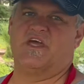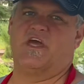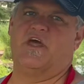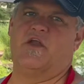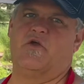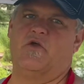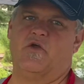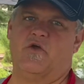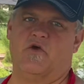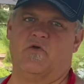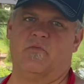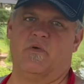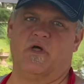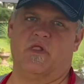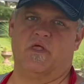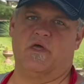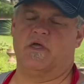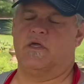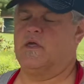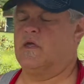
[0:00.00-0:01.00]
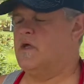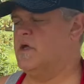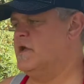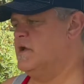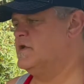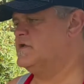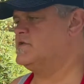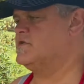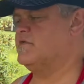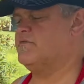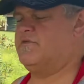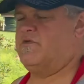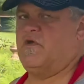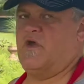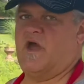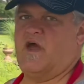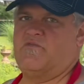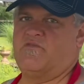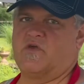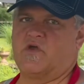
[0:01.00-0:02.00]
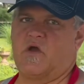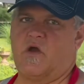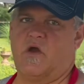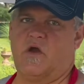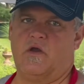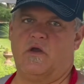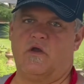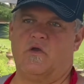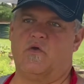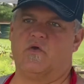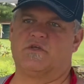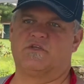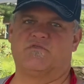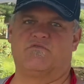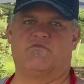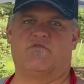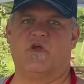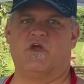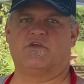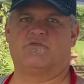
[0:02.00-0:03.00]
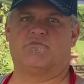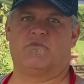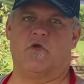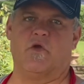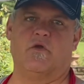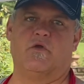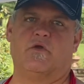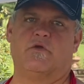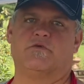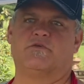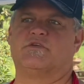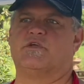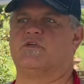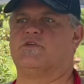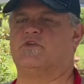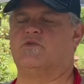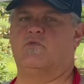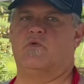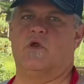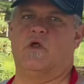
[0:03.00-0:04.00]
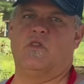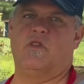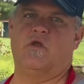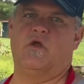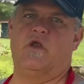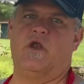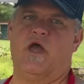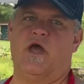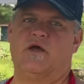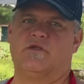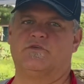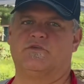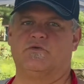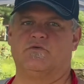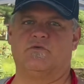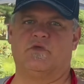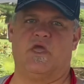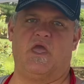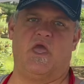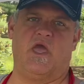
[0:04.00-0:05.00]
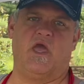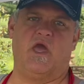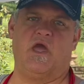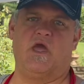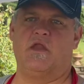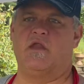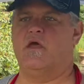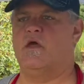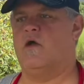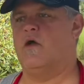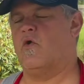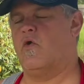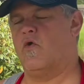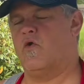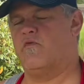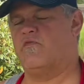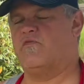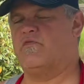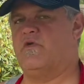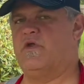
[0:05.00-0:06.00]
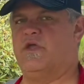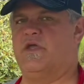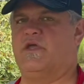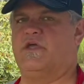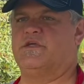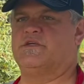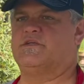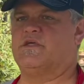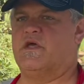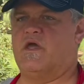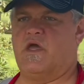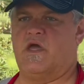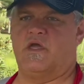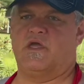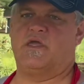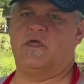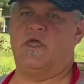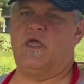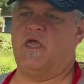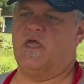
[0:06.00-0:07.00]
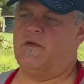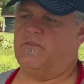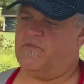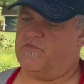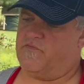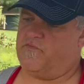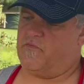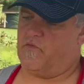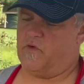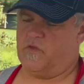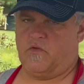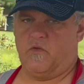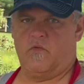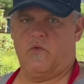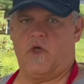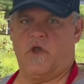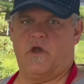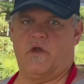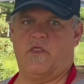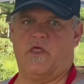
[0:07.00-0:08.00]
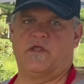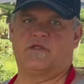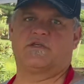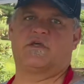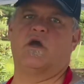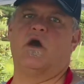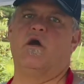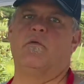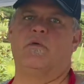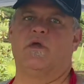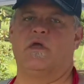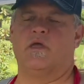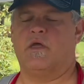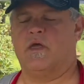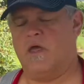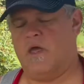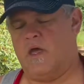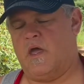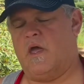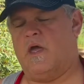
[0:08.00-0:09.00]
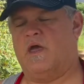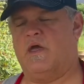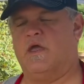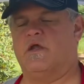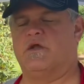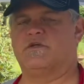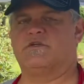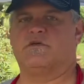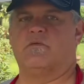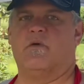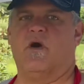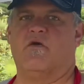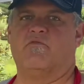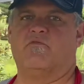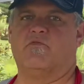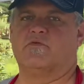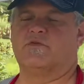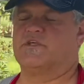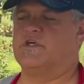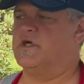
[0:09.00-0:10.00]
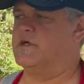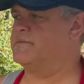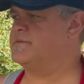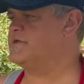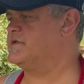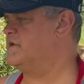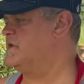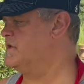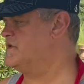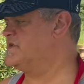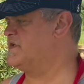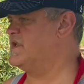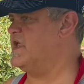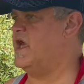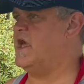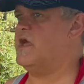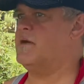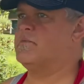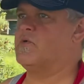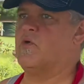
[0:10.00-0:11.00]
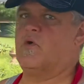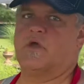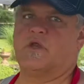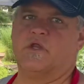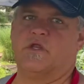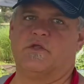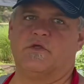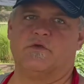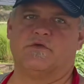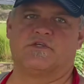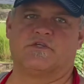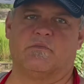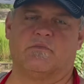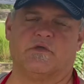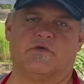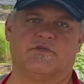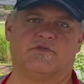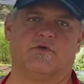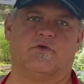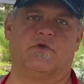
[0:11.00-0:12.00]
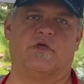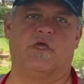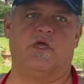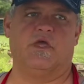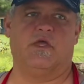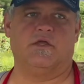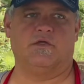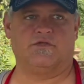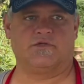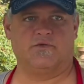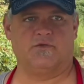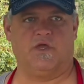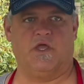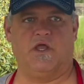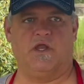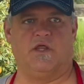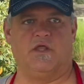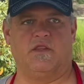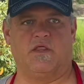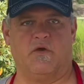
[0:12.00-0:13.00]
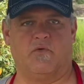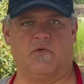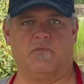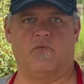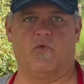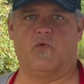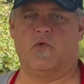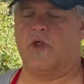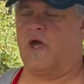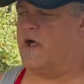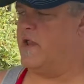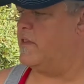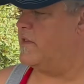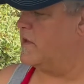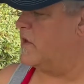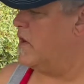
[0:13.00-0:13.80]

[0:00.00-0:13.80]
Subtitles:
inner hillbilly. So if you have a garden or some fresh produce that you want to learn how to can or freeze and keep for the winter that's coming, here's some helpful tips. Today I'm going to do some of the zucchini that we pulled out of the